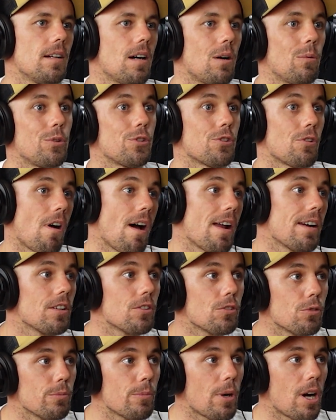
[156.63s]
I would try to
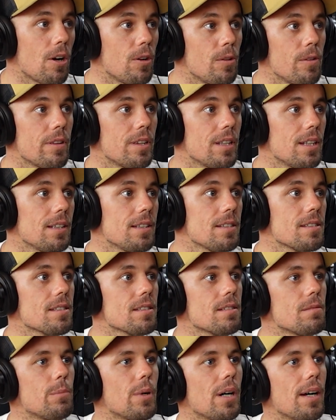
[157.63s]
do my own
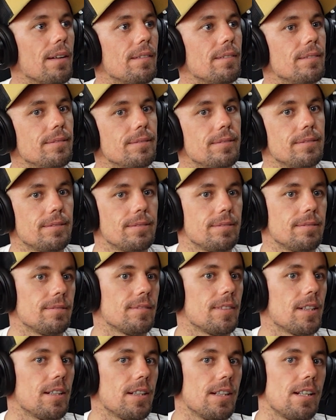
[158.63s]
things, but
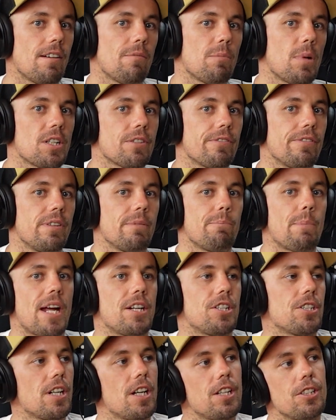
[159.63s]
I didn't have much of an
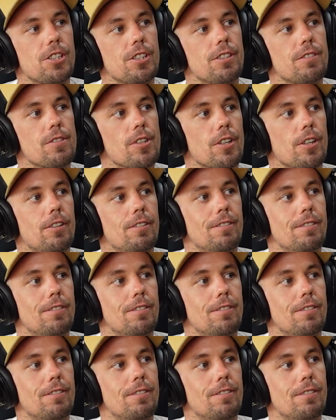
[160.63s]
imagination, so